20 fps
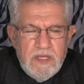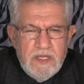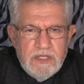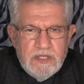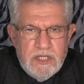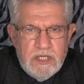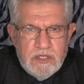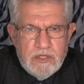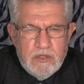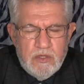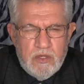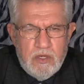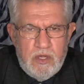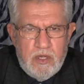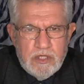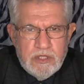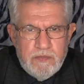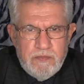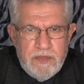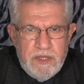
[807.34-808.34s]
6
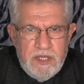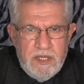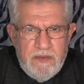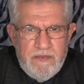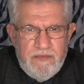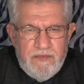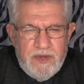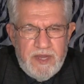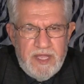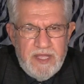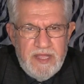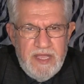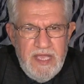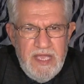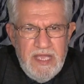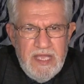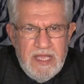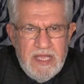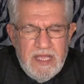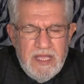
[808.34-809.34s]
o'clock p.m.
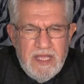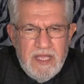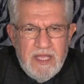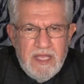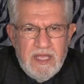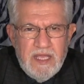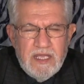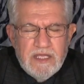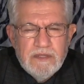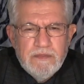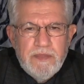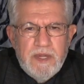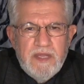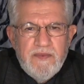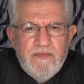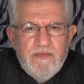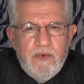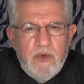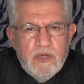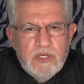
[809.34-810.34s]
Friday is
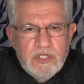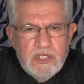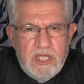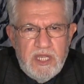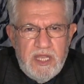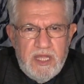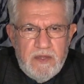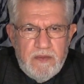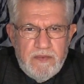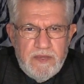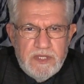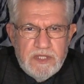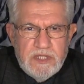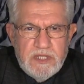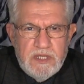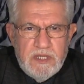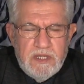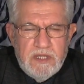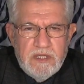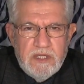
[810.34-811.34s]
by Farsi
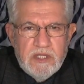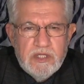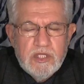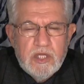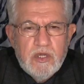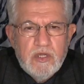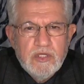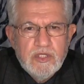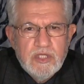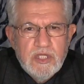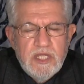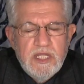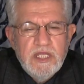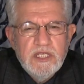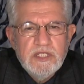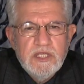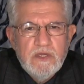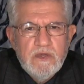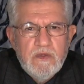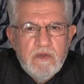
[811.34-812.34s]
language, the
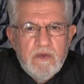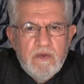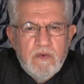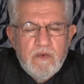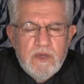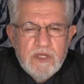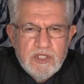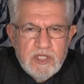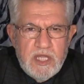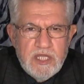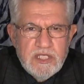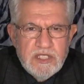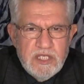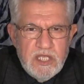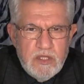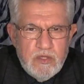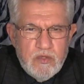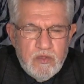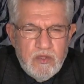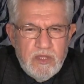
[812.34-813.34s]
translation which I
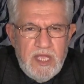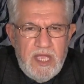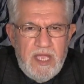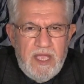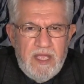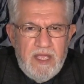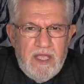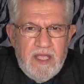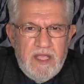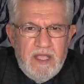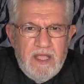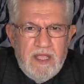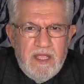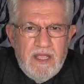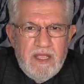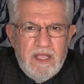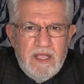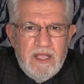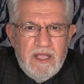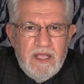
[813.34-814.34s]
said today.
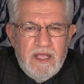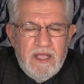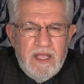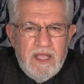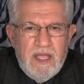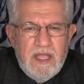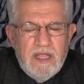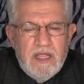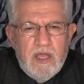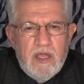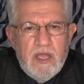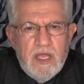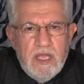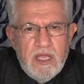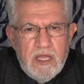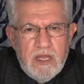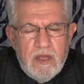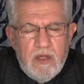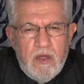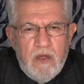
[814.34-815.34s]
And
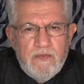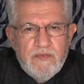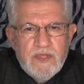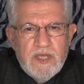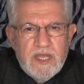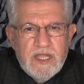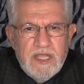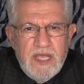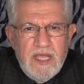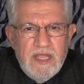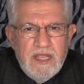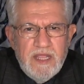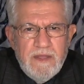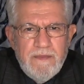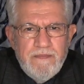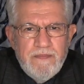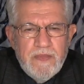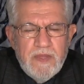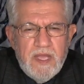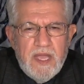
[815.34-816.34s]
here after that
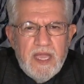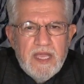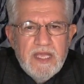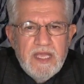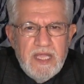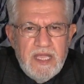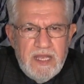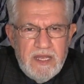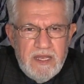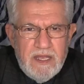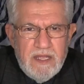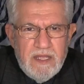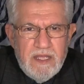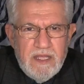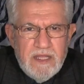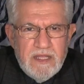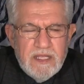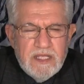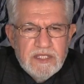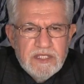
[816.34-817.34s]
again
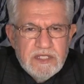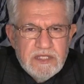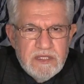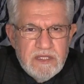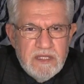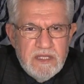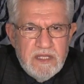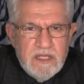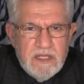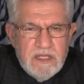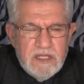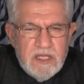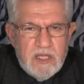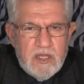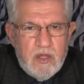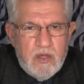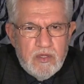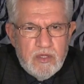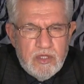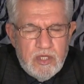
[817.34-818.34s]
the
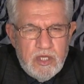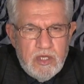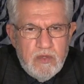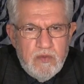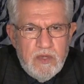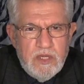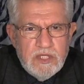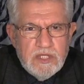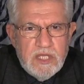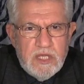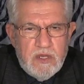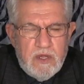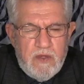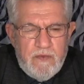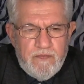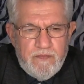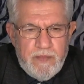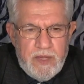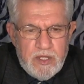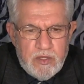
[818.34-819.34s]
continuation
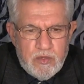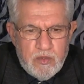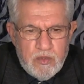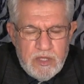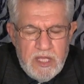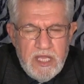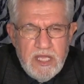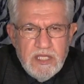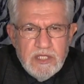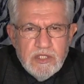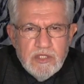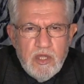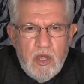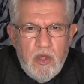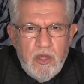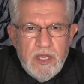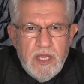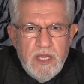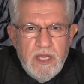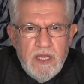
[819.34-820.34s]
of my today's
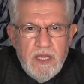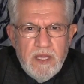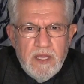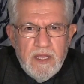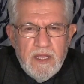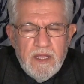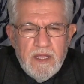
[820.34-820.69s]
talking